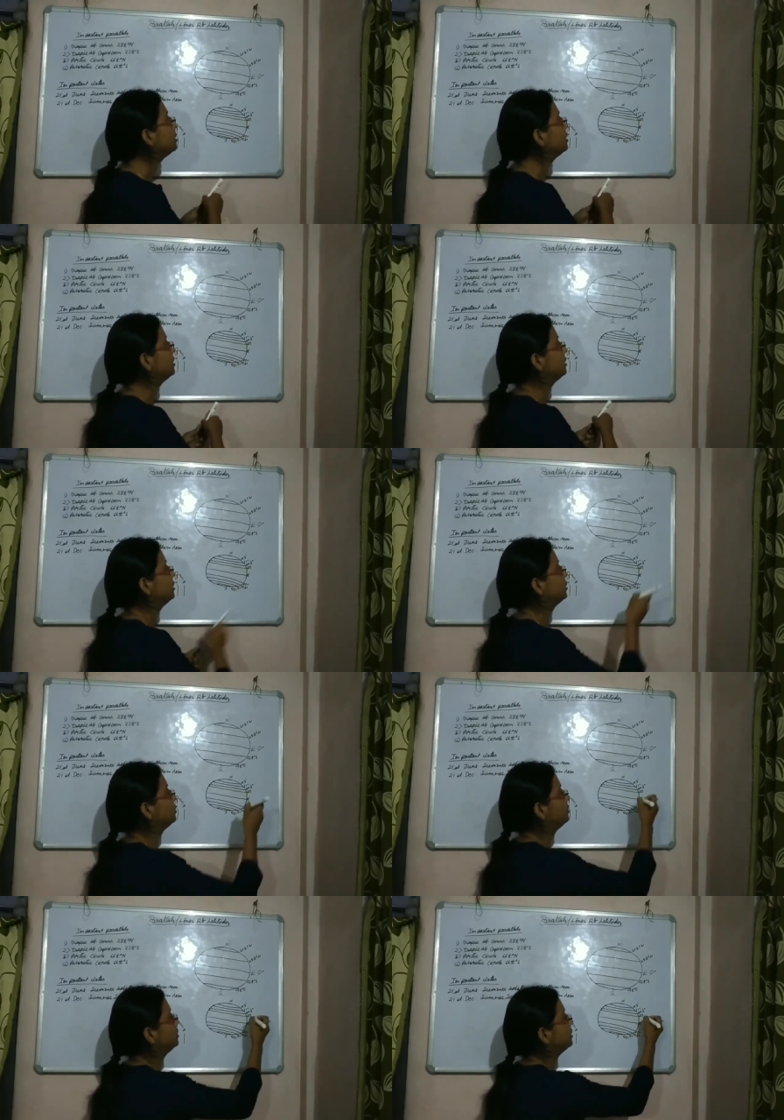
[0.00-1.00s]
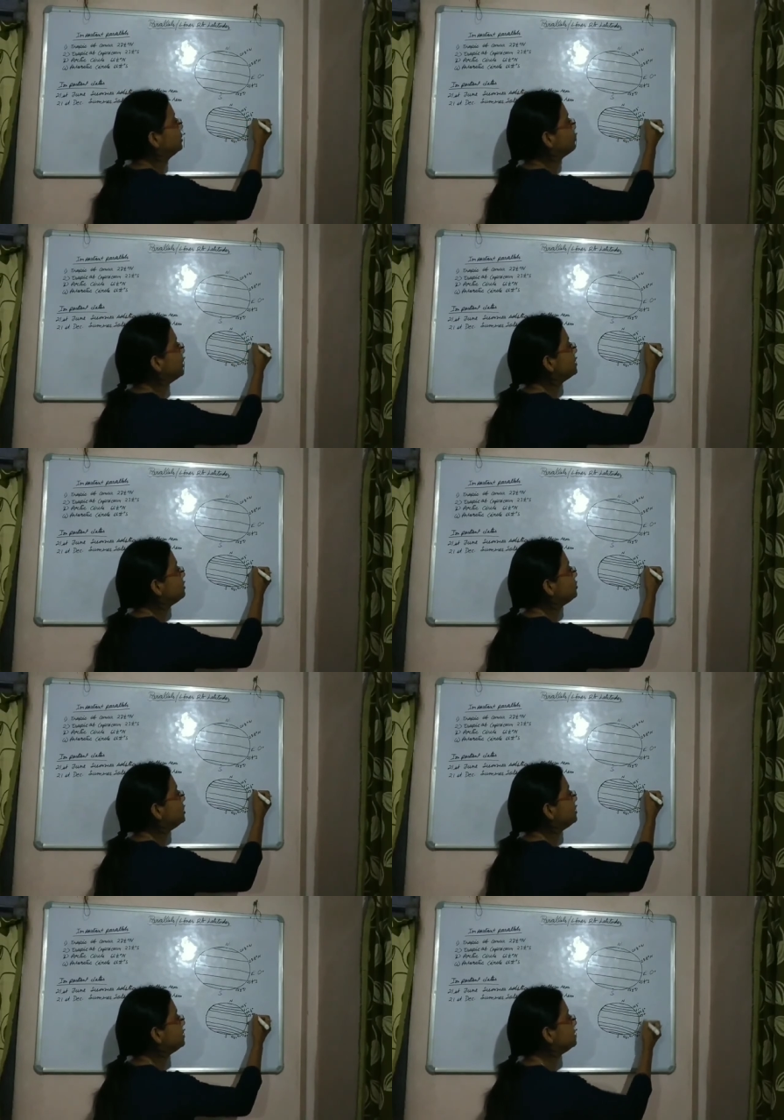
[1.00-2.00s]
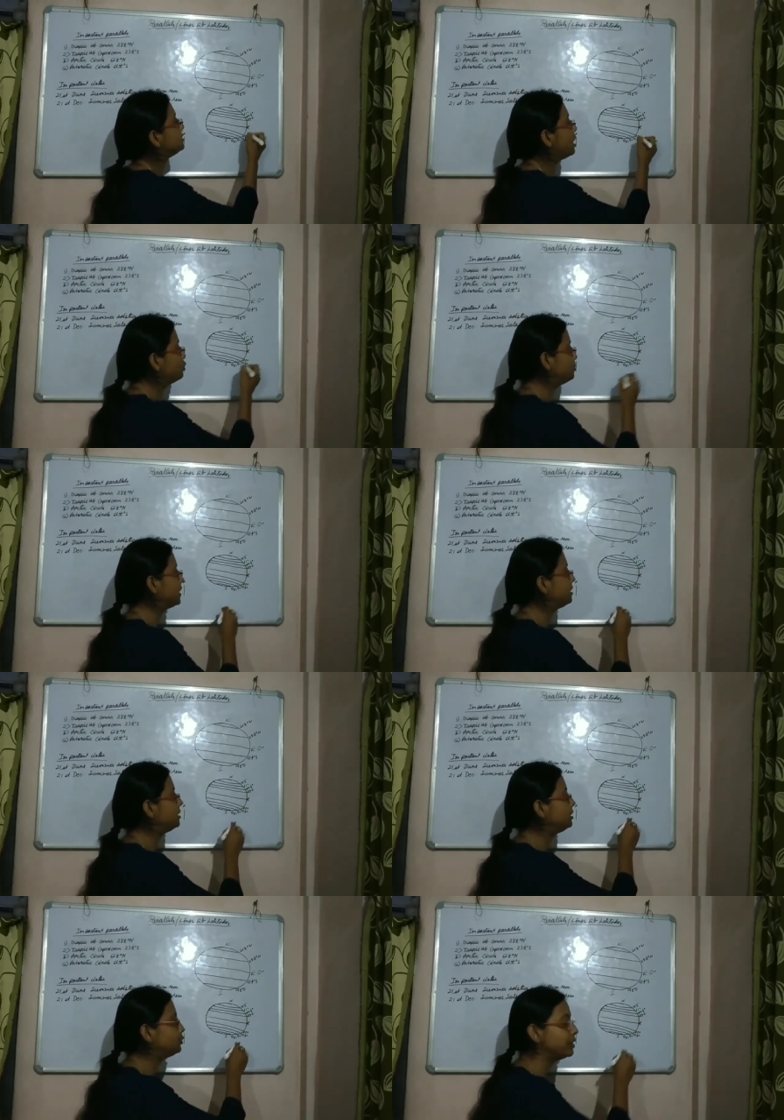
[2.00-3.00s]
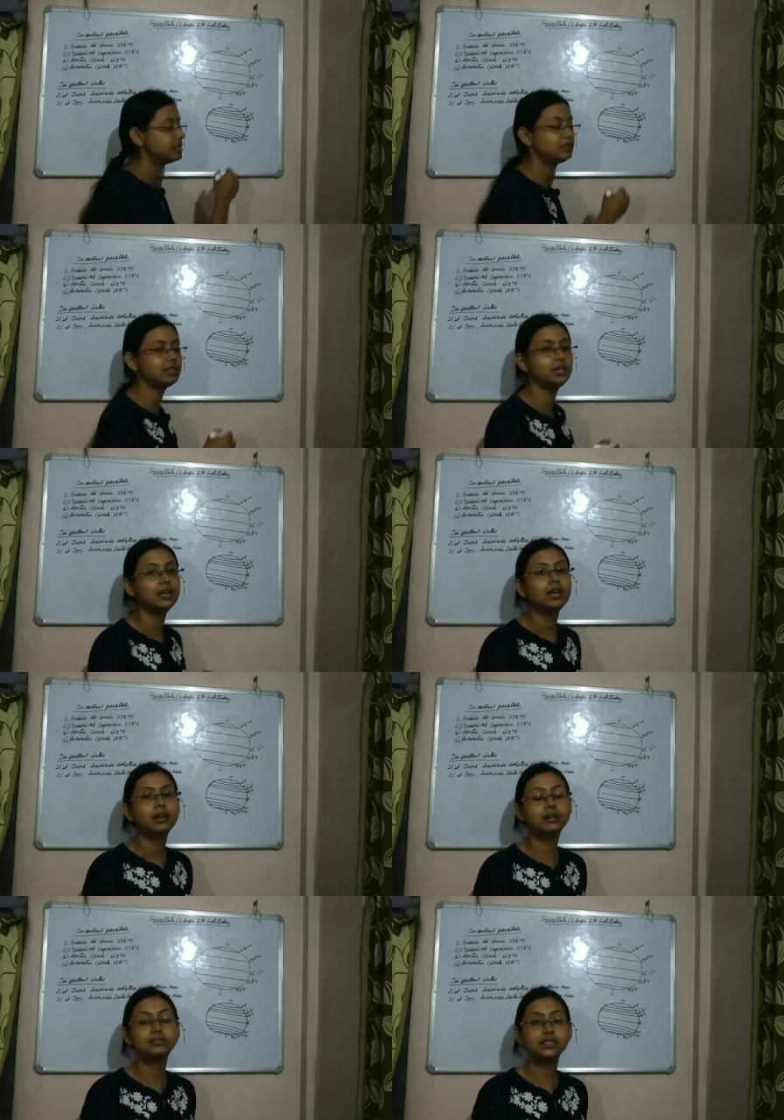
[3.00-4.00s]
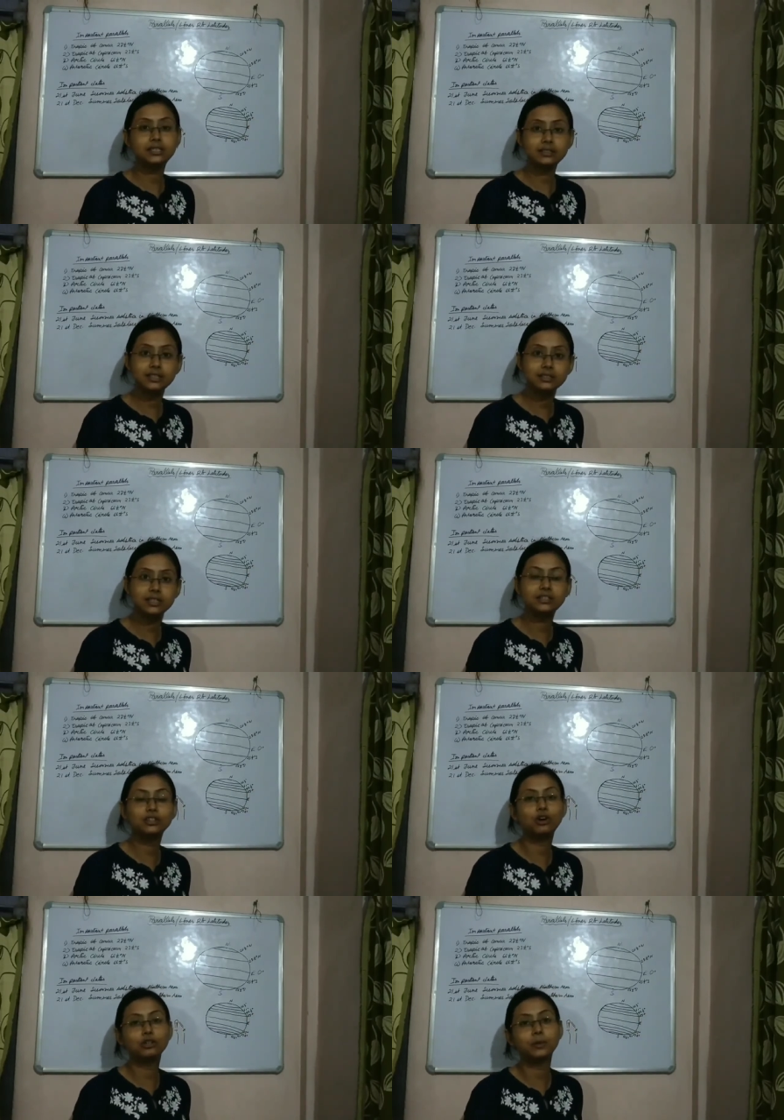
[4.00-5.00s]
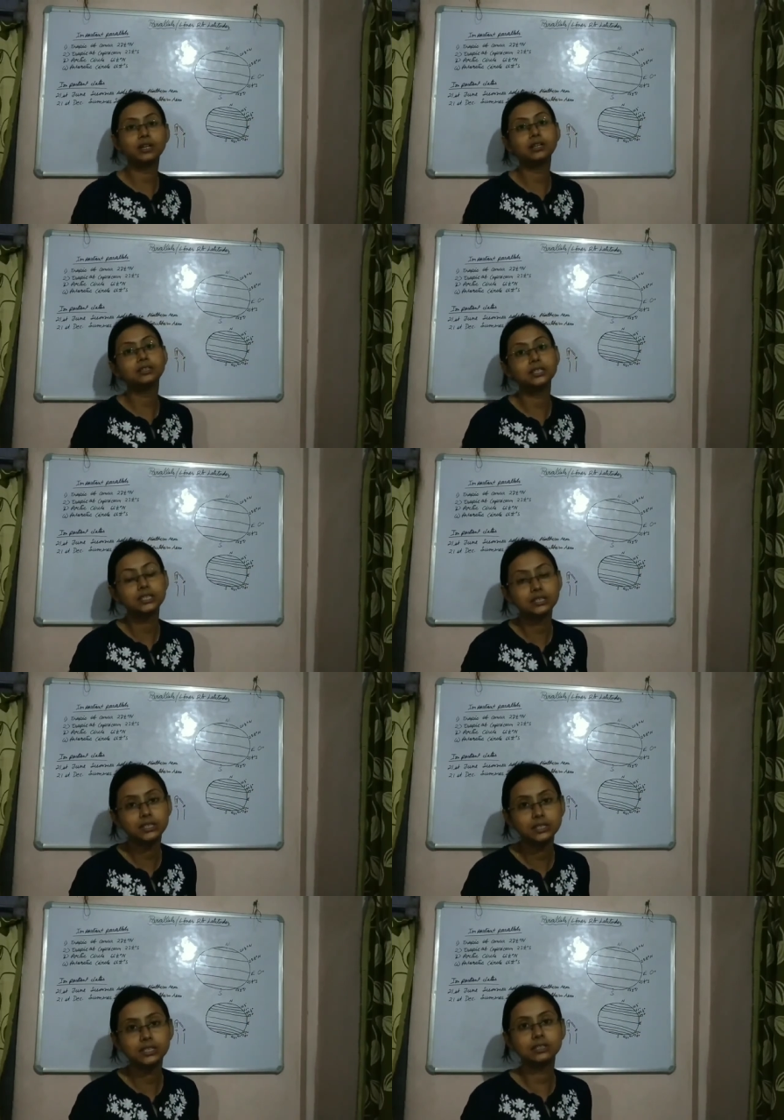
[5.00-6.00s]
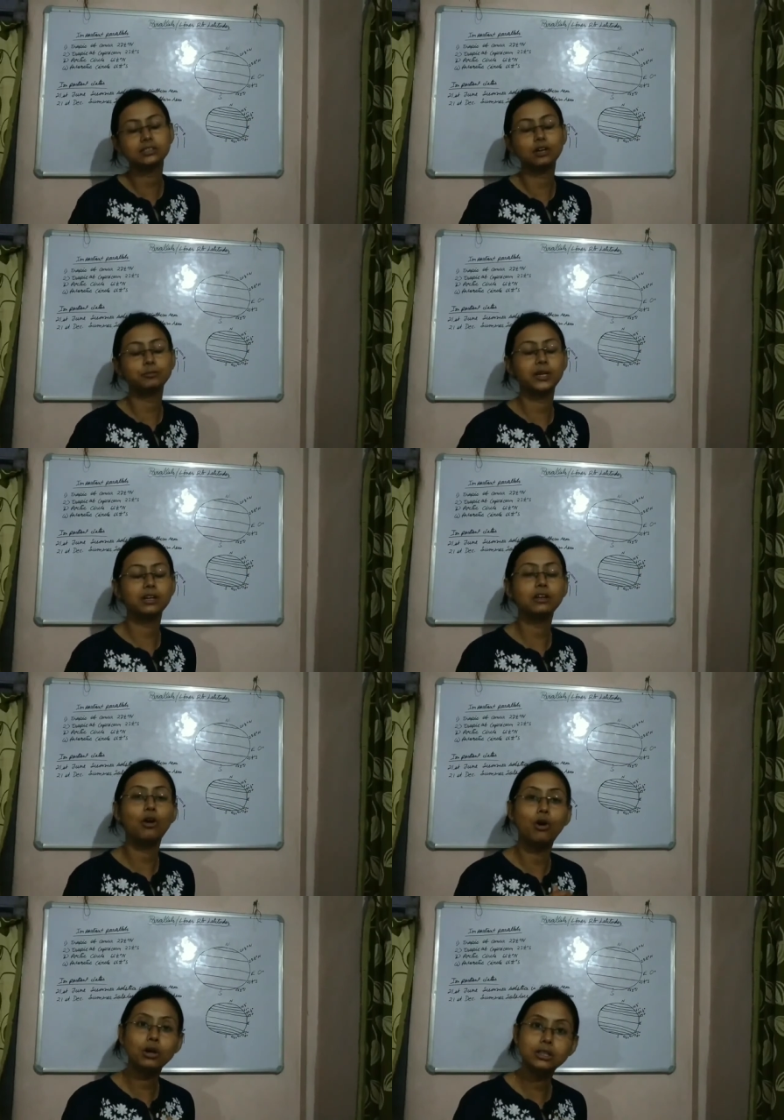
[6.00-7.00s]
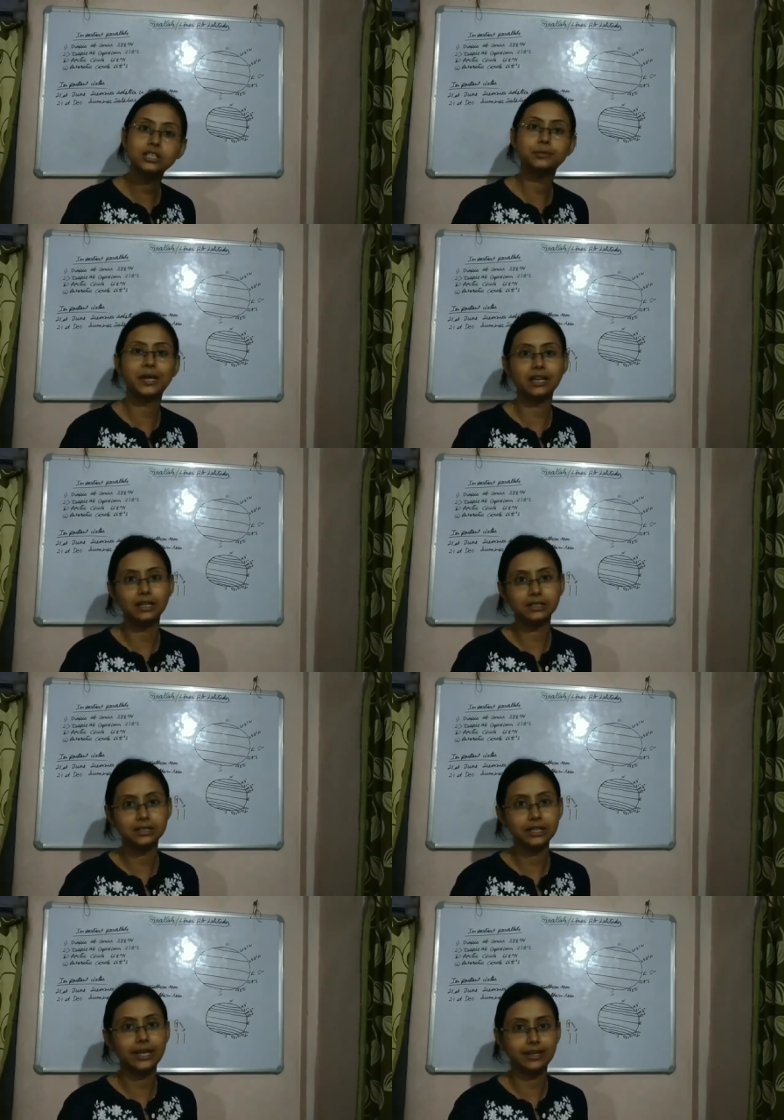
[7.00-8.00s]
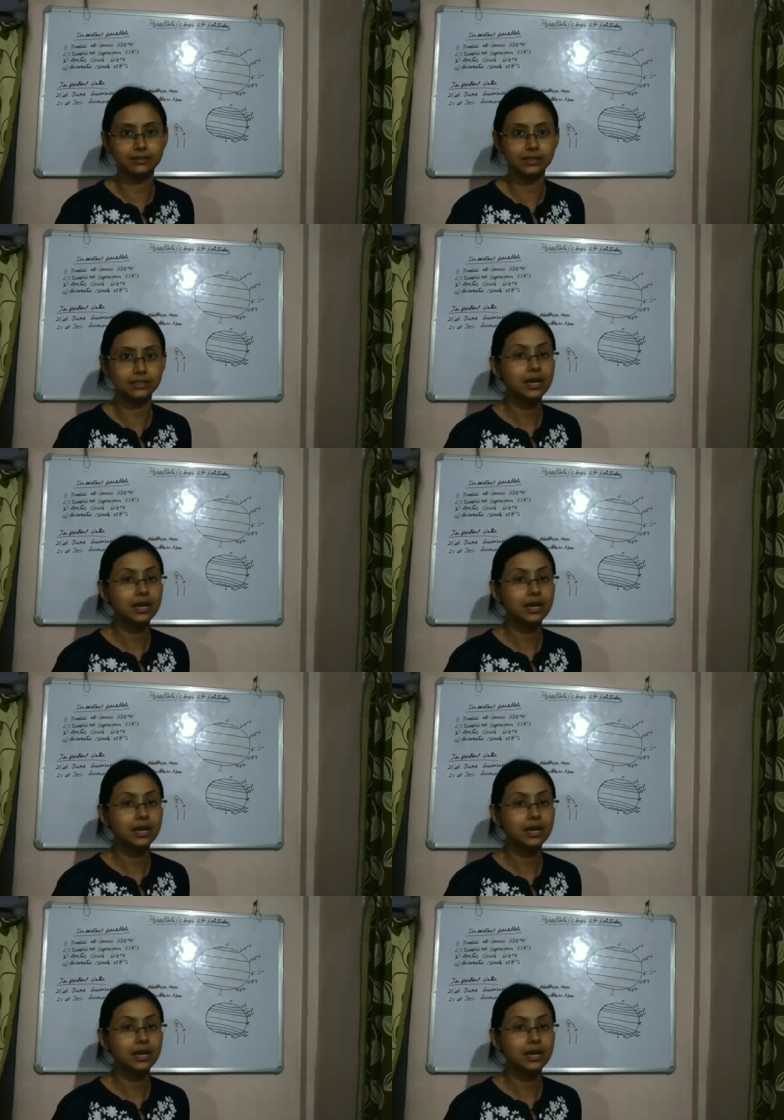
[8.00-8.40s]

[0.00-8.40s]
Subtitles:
23 degree south parallel, 66 degree north parallel, 66 degree south parallel, all these parallels are exist.